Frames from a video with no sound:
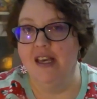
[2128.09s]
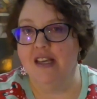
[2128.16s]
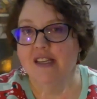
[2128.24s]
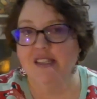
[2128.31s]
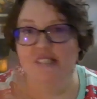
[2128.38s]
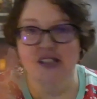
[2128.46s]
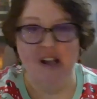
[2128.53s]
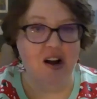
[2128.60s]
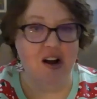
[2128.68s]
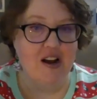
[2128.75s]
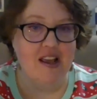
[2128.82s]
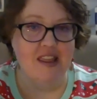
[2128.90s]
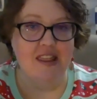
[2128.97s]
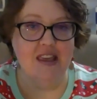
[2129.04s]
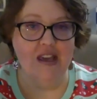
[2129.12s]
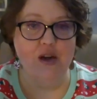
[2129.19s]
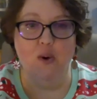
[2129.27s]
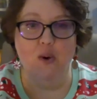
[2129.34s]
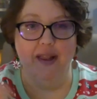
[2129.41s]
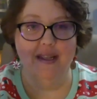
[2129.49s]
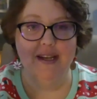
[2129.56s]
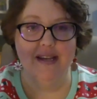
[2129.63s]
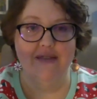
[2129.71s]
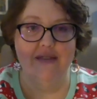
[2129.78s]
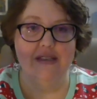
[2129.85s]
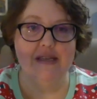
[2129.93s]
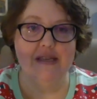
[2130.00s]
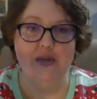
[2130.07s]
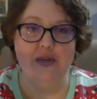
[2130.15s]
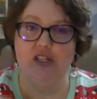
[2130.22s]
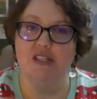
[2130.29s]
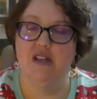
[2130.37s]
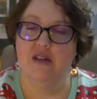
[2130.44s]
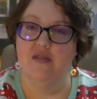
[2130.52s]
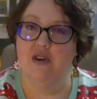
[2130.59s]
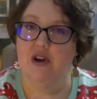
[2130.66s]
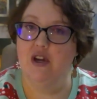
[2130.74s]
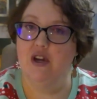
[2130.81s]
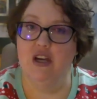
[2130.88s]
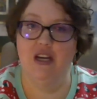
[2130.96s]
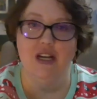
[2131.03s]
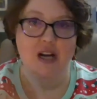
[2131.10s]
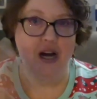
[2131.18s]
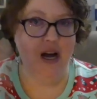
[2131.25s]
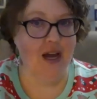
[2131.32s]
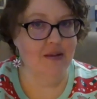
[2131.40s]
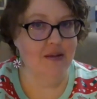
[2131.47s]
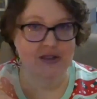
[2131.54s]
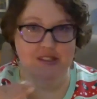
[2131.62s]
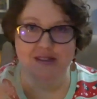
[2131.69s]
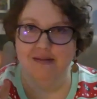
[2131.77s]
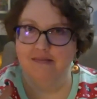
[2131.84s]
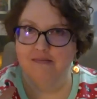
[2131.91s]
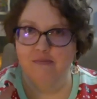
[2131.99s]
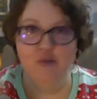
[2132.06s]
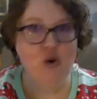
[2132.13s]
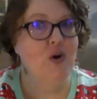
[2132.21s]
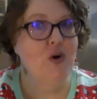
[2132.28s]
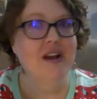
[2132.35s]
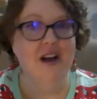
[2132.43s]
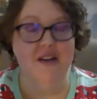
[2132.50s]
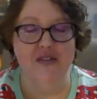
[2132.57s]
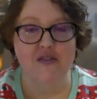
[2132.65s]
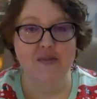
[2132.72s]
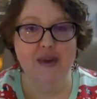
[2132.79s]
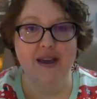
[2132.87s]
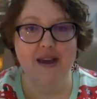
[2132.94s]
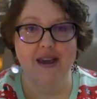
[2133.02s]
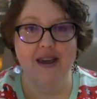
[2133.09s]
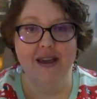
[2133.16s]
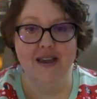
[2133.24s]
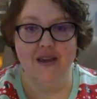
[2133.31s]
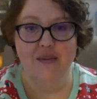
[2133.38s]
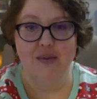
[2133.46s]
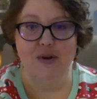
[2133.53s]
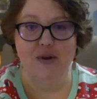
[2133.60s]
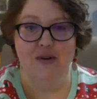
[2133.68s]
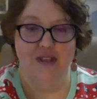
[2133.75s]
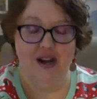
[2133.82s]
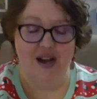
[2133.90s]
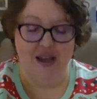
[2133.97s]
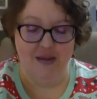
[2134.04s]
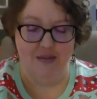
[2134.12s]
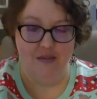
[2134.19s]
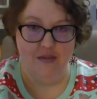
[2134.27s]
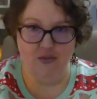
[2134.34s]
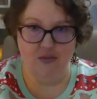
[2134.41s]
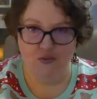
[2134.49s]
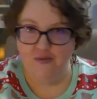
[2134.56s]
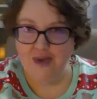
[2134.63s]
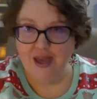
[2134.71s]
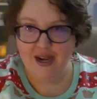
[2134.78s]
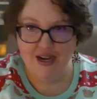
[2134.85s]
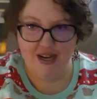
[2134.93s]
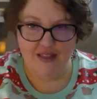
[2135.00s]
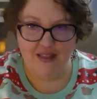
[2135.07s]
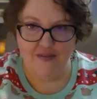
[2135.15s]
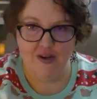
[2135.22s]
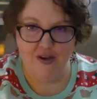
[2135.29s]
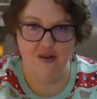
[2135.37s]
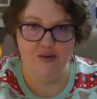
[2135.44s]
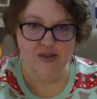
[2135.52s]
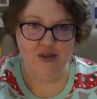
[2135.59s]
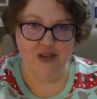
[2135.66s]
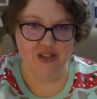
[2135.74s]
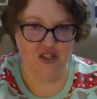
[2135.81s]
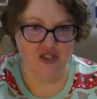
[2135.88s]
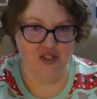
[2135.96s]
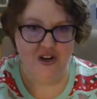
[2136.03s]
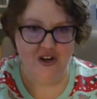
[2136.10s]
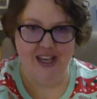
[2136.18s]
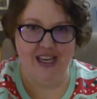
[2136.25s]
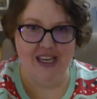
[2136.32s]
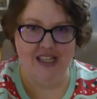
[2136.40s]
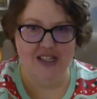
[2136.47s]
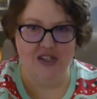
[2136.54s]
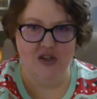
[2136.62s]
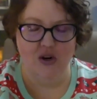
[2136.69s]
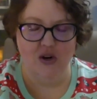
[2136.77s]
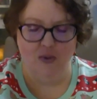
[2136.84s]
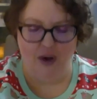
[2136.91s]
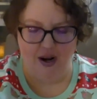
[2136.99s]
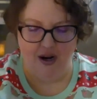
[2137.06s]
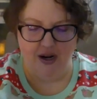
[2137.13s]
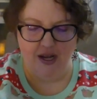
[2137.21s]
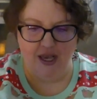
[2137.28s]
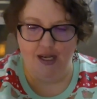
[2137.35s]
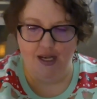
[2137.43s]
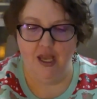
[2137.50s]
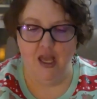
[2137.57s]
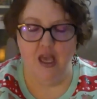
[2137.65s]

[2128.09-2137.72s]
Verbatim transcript: Sorry, the quality of this image is not very good. I am just recording off of my computer that I am editing the video, so I can just try to insert it right on in.